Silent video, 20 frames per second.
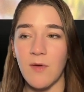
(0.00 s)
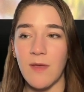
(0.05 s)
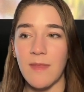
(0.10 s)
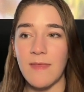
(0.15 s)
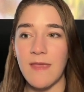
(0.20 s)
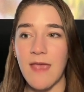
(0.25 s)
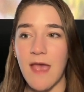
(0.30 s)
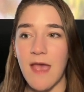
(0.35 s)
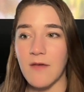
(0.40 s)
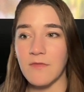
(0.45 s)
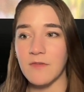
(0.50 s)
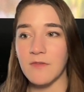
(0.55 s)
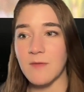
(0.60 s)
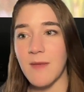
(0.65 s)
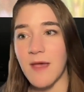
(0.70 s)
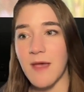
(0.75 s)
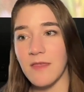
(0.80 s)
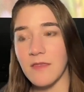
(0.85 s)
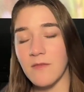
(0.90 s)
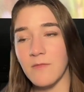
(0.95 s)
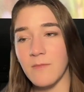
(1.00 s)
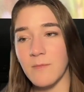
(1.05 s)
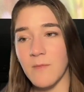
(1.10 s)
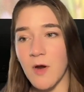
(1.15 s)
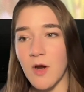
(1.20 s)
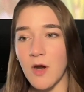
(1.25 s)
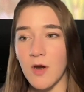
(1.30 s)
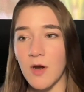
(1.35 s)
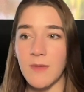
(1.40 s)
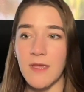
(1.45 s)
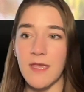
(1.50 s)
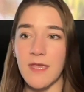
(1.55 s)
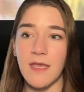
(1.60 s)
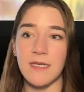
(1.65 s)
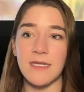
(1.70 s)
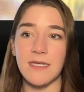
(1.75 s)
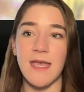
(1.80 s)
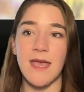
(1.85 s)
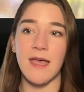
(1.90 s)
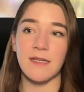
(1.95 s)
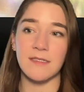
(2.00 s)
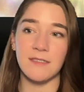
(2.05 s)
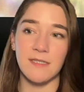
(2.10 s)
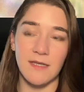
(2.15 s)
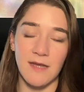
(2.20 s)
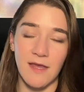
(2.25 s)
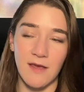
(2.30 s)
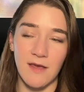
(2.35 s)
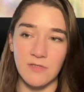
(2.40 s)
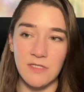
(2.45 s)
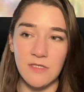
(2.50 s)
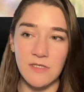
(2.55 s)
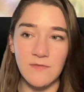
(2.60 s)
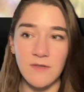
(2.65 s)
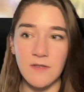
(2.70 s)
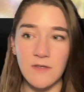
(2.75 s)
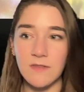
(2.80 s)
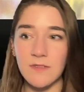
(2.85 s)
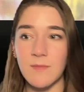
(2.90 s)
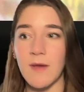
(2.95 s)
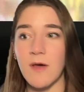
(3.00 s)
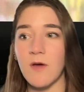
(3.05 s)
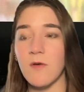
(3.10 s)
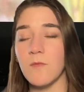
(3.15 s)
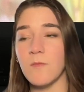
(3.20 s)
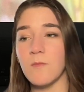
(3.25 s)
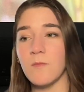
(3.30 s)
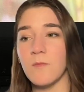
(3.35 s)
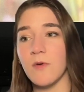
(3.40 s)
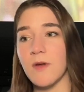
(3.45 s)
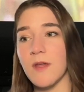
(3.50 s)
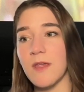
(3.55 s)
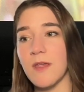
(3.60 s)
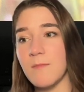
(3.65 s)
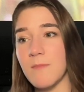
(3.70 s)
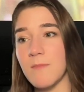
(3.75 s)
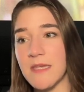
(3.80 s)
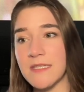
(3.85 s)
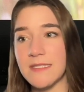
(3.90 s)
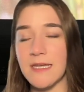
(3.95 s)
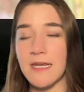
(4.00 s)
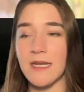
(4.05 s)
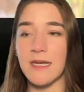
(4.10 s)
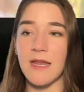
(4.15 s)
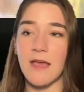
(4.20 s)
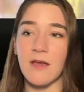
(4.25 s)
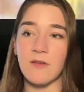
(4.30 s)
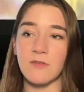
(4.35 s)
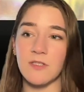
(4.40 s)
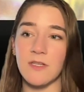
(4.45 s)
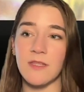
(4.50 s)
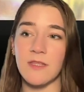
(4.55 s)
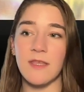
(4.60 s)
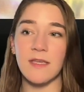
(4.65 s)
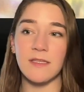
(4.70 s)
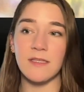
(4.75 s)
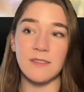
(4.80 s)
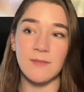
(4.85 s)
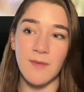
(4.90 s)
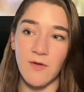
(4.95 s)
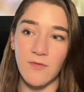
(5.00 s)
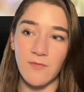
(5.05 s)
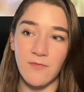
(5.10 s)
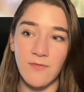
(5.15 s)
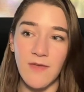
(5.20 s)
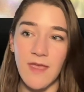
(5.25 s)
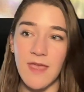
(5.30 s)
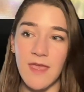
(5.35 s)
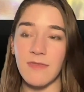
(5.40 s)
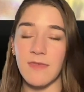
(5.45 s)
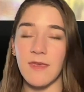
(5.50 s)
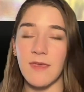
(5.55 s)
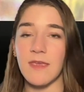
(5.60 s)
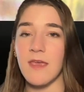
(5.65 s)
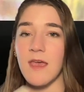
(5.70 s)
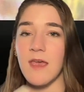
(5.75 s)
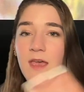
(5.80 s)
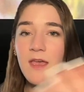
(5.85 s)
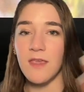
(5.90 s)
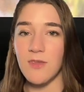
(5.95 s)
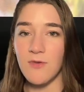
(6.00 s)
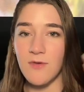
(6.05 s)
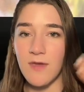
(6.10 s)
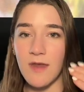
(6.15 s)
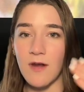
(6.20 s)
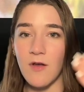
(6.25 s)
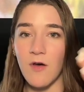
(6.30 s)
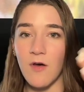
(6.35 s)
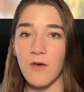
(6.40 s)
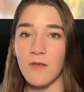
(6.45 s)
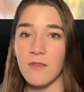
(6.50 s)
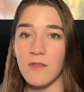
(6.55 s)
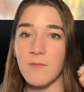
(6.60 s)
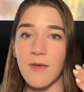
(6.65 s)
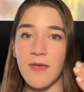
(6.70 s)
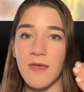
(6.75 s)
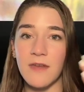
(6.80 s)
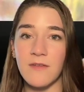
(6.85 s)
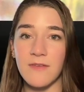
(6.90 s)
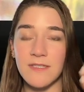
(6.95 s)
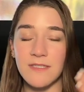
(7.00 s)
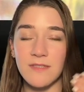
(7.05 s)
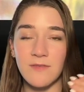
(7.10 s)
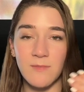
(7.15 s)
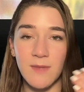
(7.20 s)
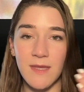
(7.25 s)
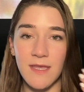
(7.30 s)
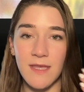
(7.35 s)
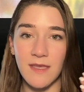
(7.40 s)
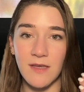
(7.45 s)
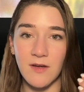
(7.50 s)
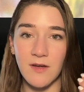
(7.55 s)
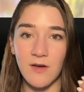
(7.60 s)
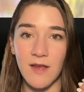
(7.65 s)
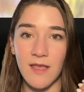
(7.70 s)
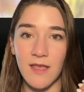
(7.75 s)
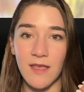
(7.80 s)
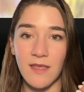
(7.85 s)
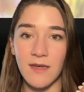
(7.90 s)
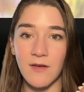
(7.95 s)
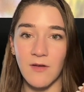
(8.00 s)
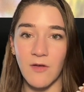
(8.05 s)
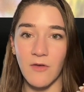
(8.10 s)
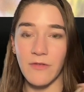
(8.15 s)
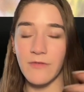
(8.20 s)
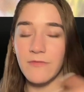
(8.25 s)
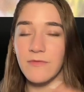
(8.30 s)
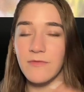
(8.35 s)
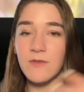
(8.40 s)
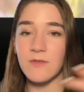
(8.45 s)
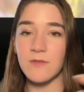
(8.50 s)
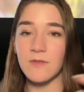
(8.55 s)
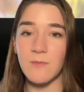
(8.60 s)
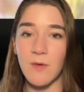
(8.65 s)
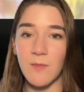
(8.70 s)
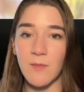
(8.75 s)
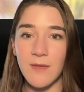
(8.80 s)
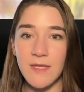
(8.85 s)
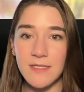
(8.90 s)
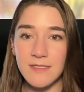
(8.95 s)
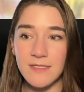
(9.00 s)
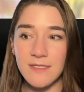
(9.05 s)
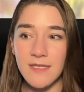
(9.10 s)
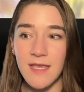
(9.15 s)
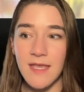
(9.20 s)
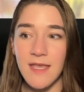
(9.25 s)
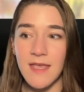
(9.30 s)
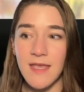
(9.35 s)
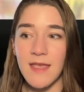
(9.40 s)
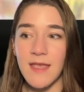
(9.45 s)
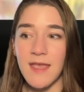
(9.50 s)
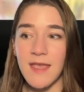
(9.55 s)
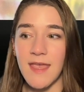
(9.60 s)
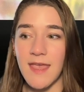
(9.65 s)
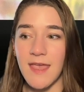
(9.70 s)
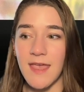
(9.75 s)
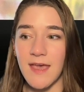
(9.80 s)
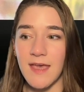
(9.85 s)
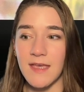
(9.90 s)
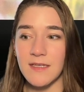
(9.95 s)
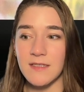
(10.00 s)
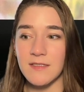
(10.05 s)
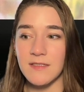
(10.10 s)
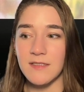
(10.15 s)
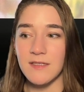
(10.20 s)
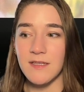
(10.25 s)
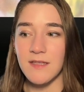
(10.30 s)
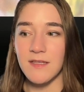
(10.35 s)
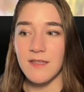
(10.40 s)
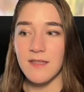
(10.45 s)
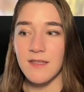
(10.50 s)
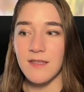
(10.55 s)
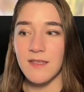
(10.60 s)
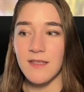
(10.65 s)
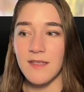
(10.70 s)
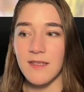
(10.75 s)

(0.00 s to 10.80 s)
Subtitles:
you know, in the aftermath of her being attacked and how she feels about Bree missing and how she thinks about Faith. Like, you get all the benefits of being in her head in all of those moments, and